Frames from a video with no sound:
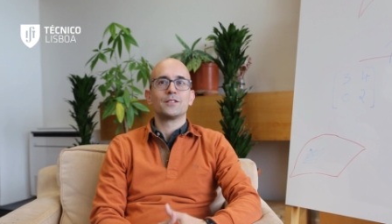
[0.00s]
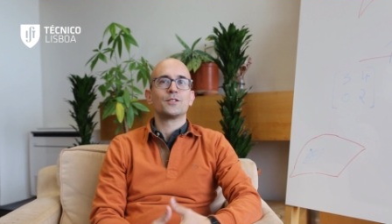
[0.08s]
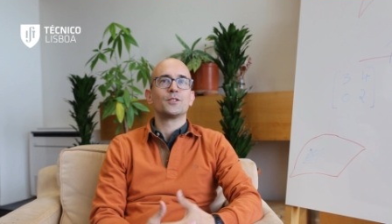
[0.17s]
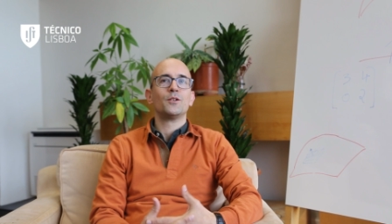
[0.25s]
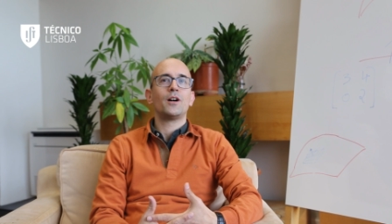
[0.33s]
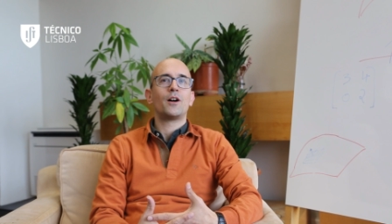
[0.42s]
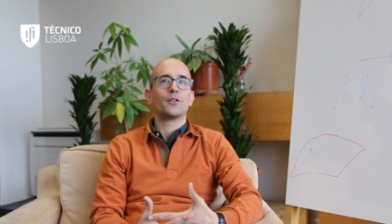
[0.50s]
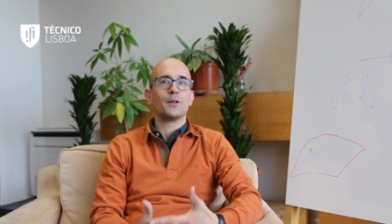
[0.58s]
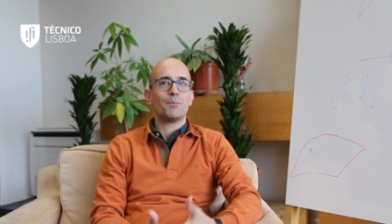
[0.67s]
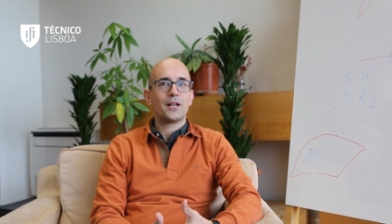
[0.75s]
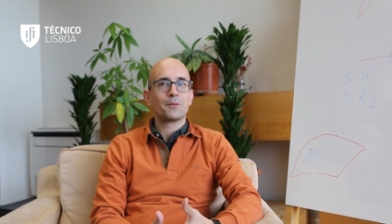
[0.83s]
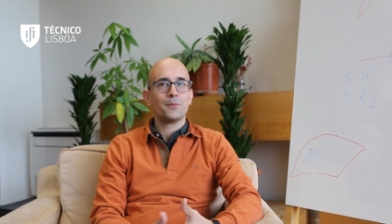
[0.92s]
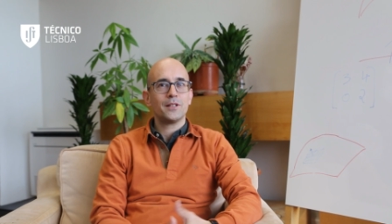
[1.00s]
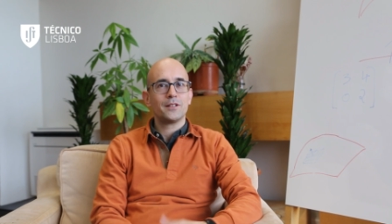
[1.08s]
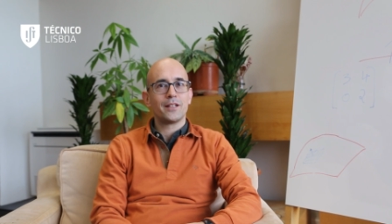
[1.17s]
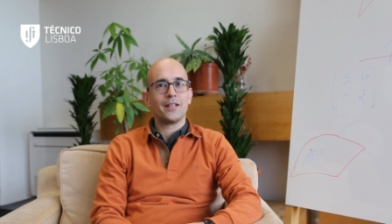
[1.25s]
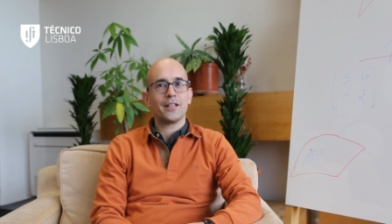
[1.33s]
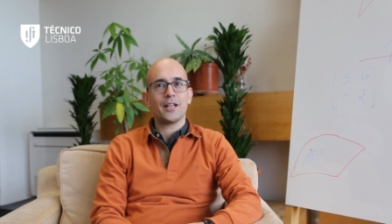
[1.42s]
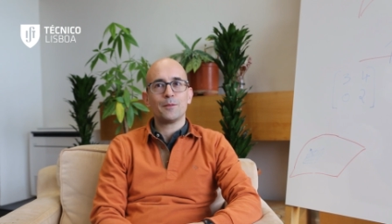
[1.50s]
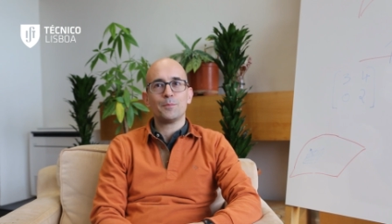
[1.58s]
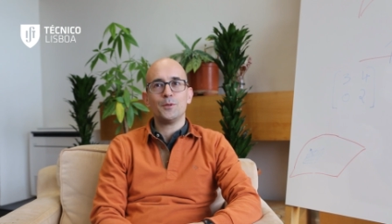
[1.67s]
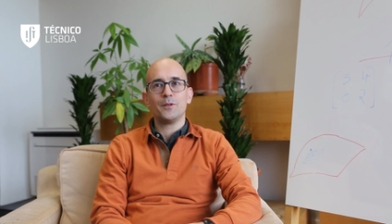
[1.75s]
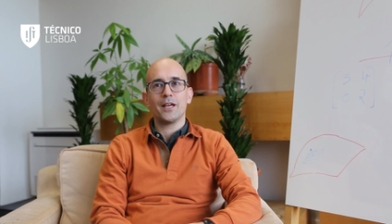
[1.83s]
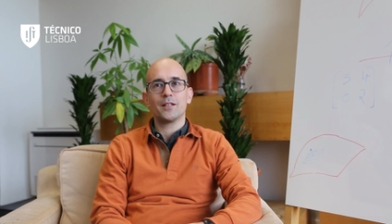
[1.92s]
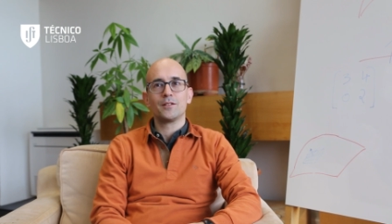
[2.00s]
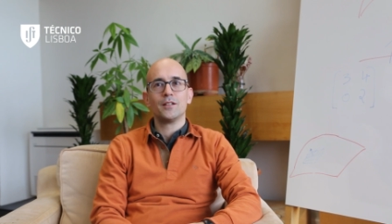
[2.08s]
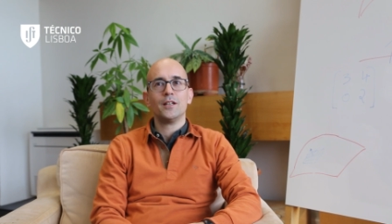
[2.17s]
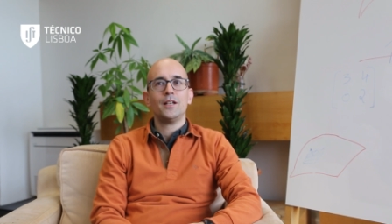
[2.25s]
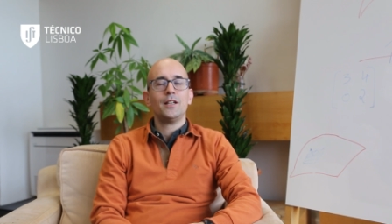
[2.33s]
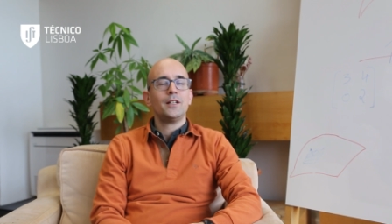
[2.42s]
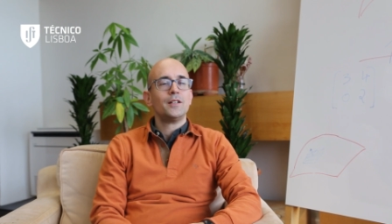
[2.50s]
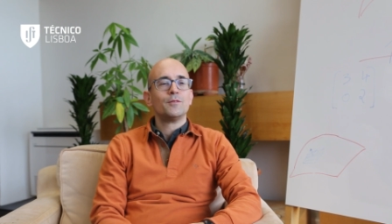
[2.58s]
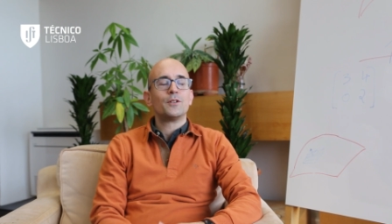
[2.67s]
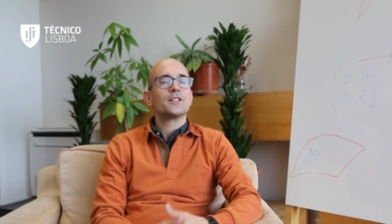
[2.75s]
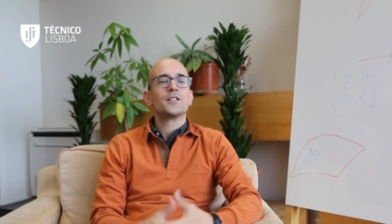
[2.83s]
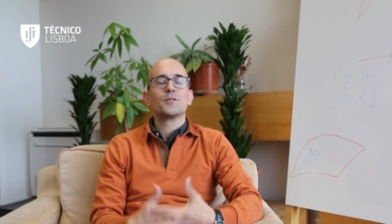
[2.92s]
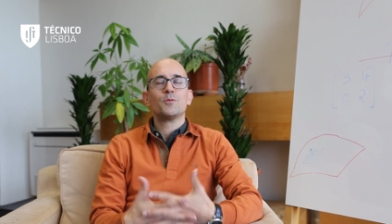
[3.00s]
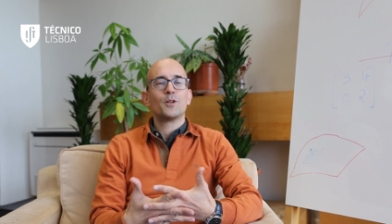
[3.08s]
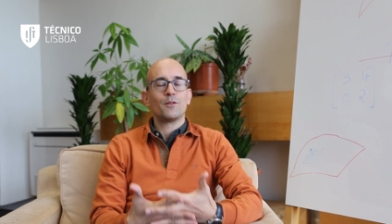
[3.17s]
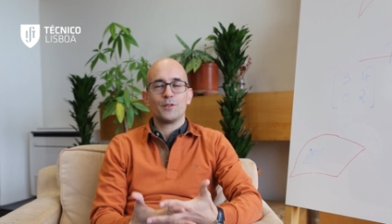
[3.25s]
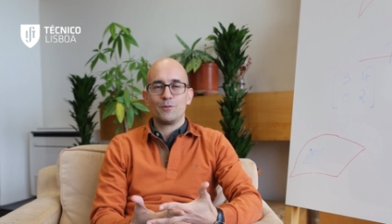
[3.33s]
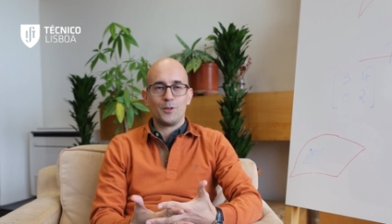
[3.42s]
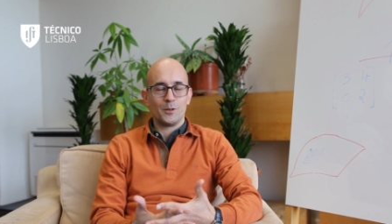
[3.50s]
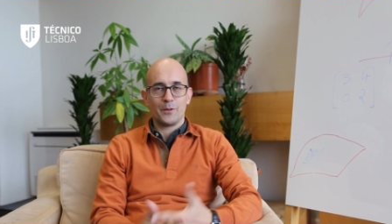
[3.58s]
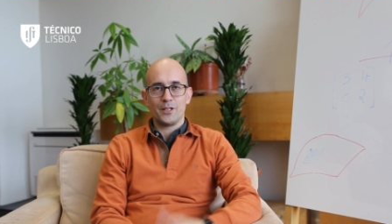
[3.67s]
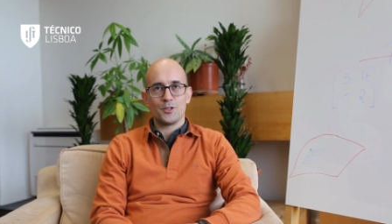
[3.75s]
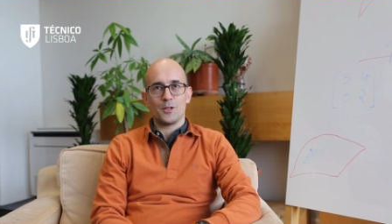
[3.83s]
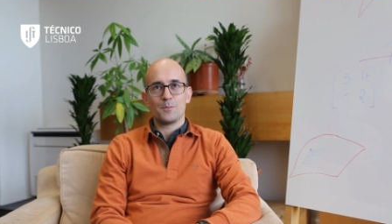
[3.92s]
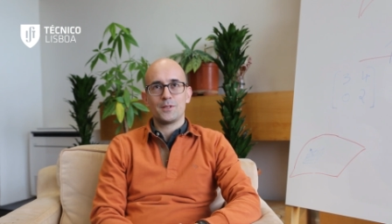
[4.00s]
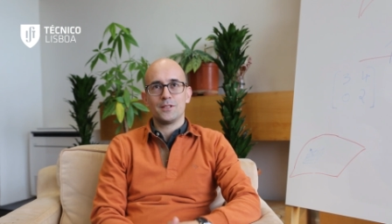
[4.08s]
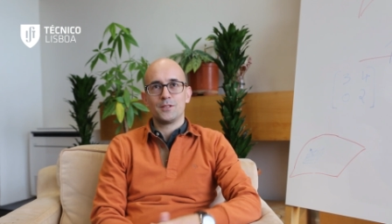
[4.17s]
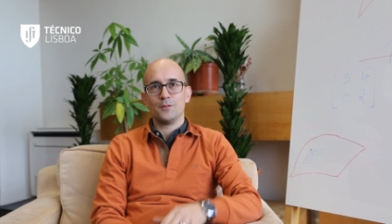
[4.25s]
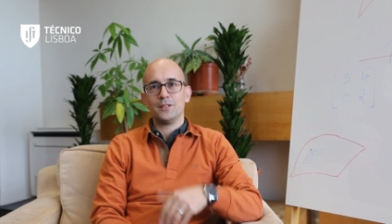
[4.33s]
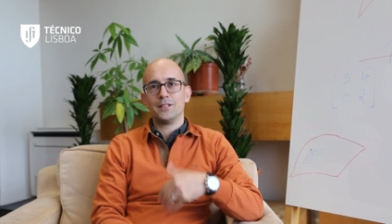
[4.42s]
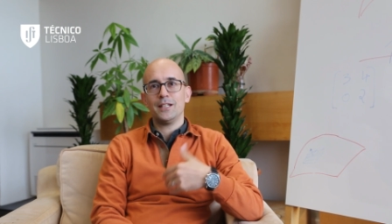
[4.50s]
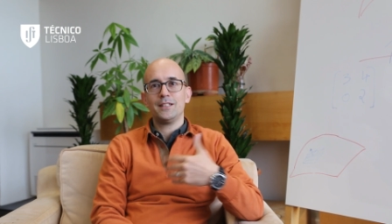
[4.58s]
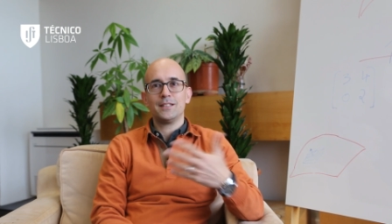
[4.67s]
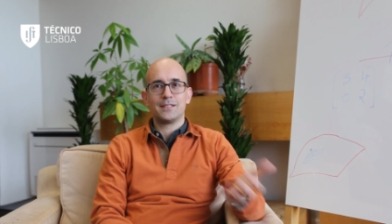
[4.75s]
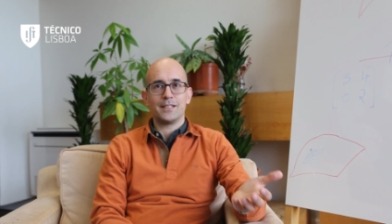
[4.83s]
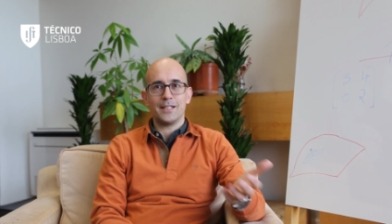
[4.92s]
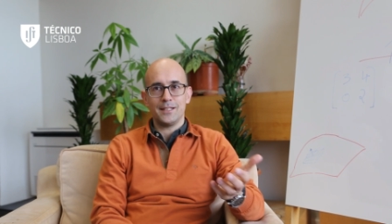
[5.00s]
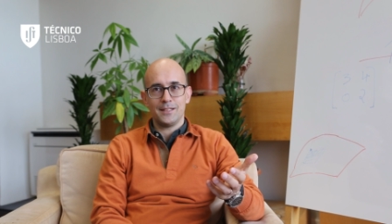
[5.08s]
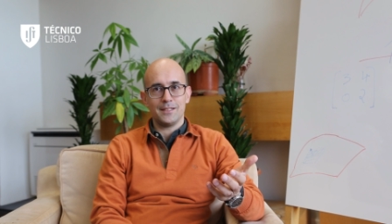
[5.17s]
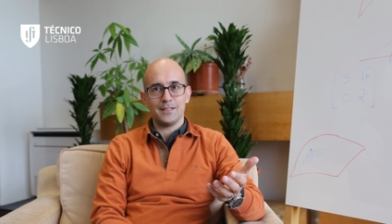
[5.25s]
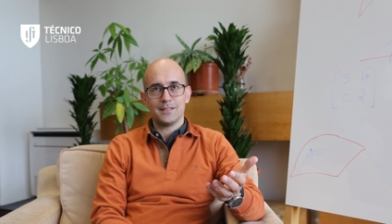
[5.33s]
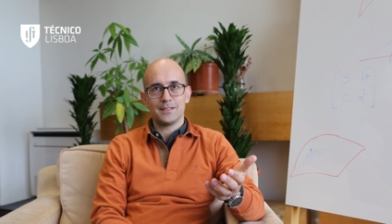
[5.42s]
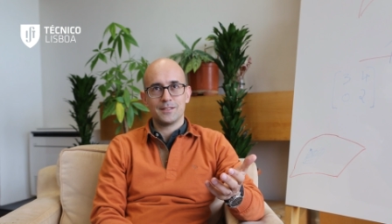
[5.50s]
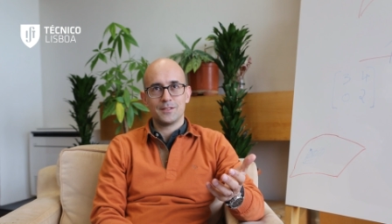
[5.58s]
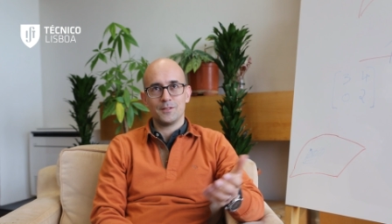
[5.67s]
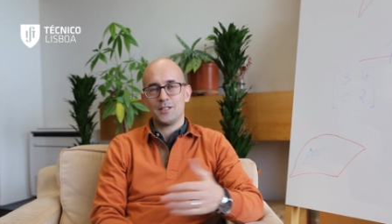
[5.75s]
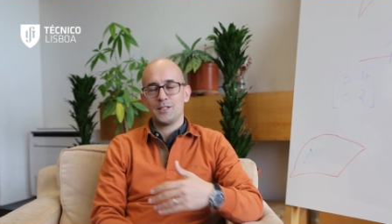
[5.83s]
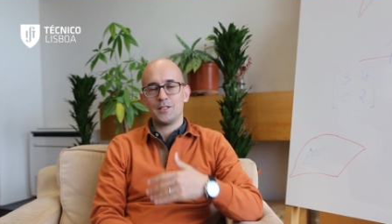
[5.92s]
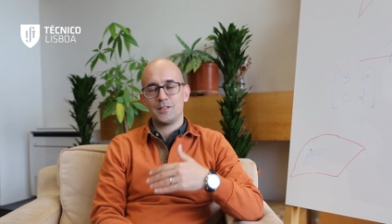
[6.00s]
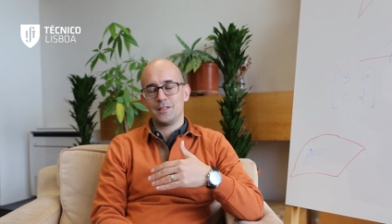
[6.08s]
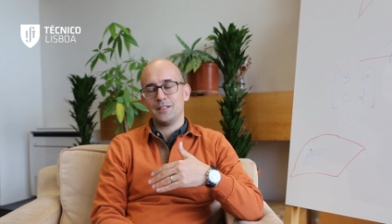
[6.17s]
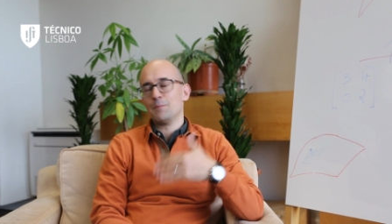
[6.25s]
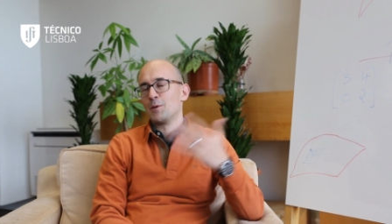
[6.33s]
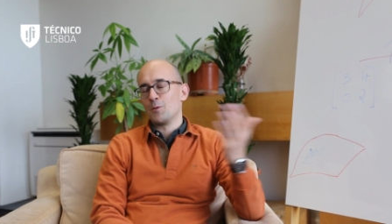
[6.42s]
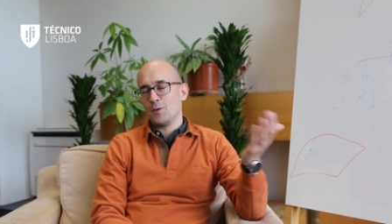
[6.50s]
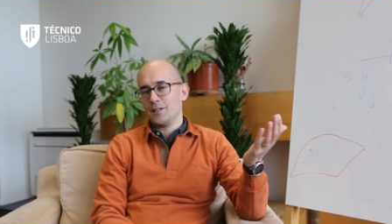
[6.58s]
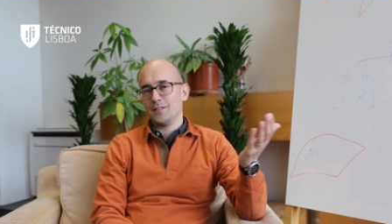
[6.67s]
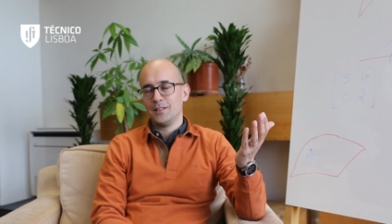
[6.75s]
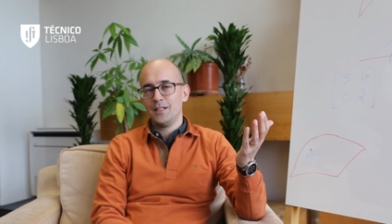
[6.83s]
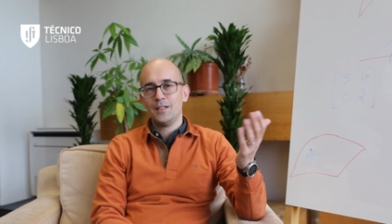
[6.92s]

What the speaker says: So our department can help you get, for instance, one of the following jobs. So data scientist. So this is number one,